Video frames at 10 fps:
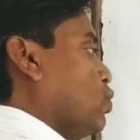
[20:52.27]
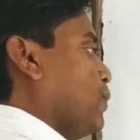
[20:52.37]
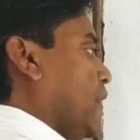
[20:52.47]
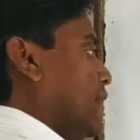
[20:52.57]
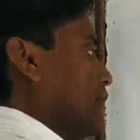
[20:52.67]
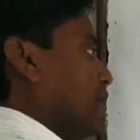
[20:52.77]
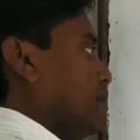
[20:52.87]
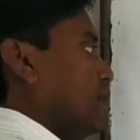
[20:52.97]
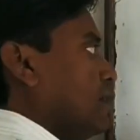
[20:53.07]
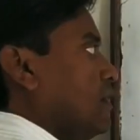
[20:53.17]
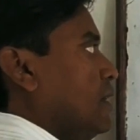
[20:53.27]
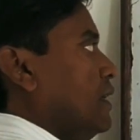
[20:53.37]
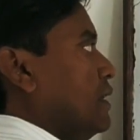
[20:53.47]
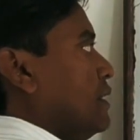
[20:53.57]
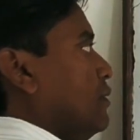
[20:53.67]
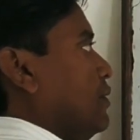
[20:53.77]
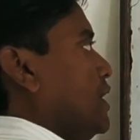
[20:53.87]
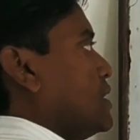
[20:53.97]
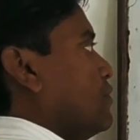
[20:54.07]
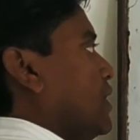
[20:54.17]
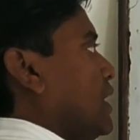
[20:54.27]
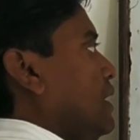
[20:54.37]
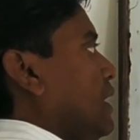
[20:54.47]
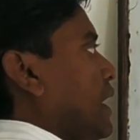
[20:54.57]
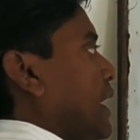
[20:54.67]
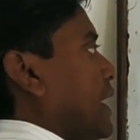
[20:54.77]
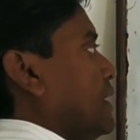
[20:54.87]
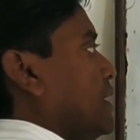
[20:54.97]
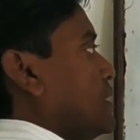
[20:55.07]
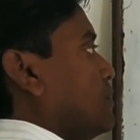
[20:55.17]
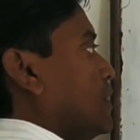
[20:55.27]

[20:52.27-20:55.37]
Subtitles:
parts. This one and this one.